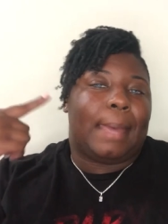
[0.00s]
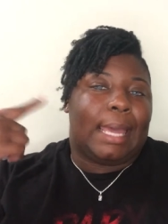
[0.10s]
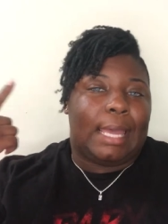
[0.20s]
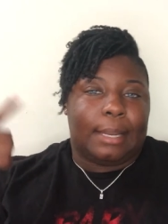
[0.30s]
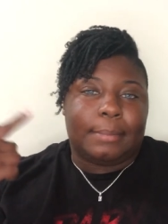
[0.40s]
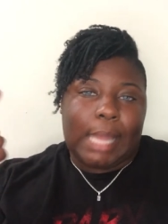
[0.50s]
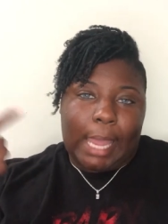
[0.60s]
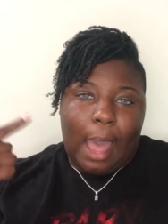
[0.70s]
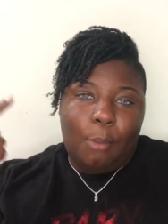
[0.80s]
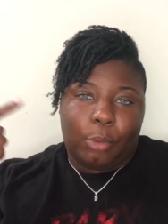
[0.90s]
my head. I'm
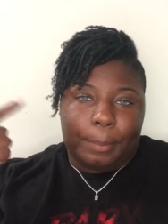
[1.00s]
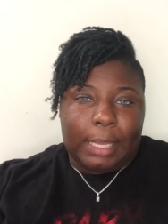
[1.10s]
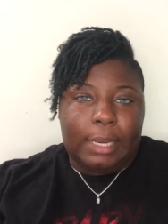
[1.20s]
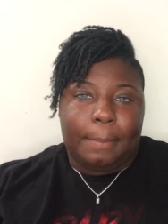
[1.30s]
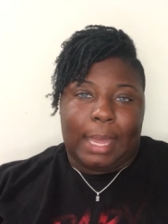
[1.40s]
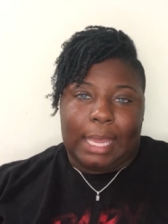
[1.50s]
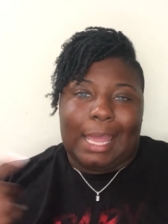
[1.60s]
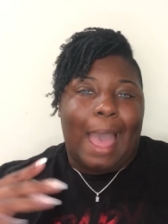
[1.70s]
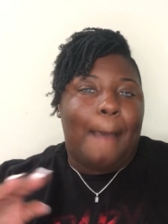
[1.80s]
like, I'm repeating my head.